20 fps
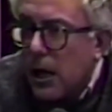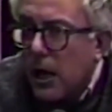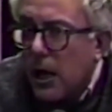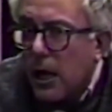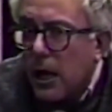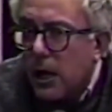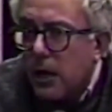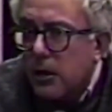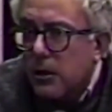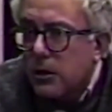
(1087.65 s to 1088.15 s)

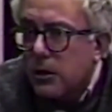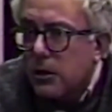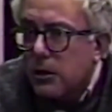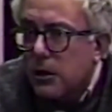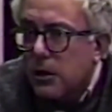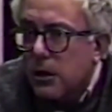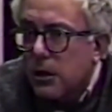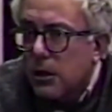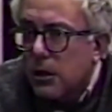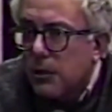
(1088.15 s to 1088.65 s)
And
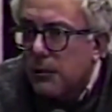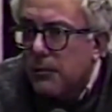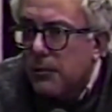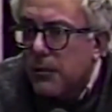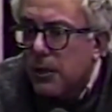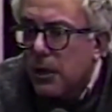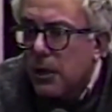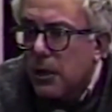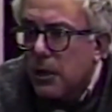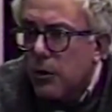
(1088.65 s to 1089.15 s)

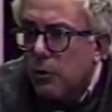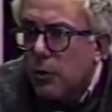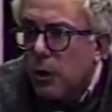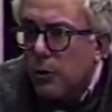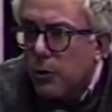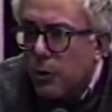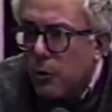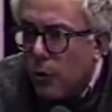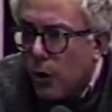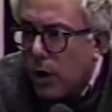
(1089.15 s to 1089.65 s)

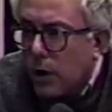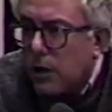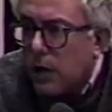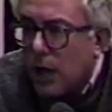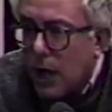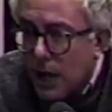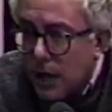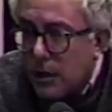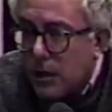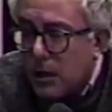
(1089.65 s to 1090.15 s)
what we
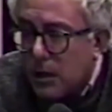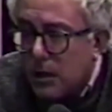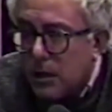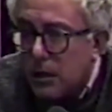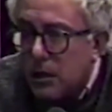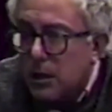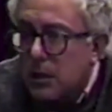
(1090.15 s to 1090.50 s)
want, I think,